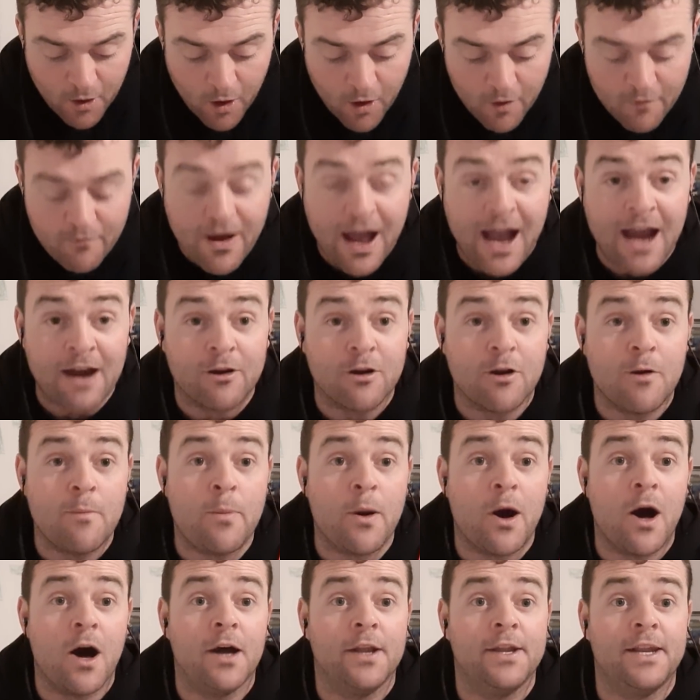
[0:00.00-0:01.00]
of
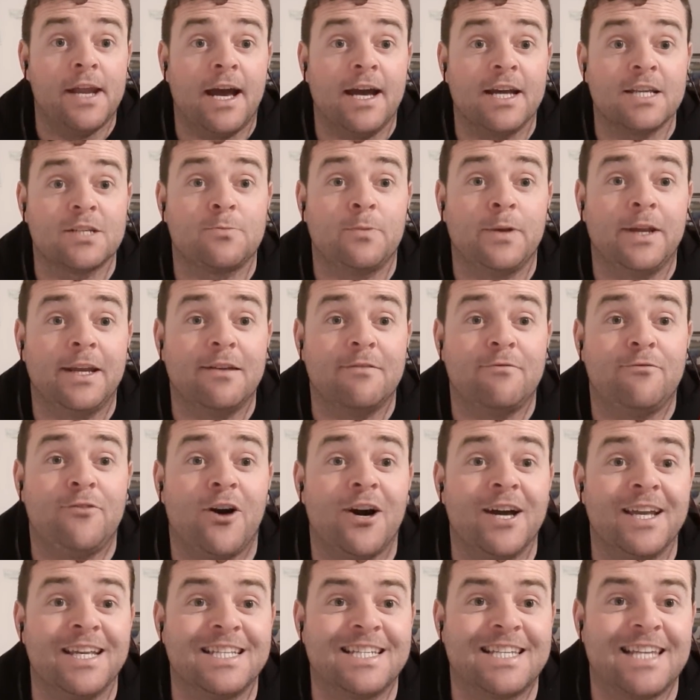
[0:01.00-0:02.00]
Arabon? As we
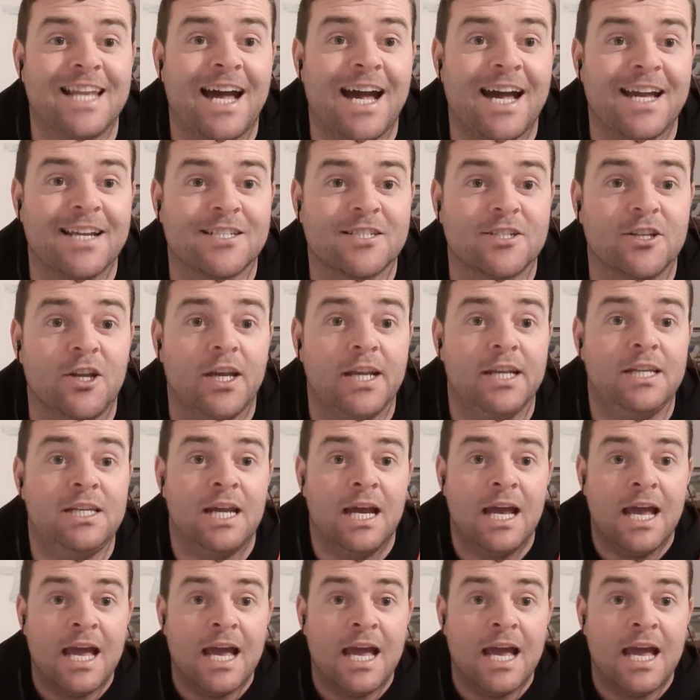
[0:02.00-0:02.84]
advised last night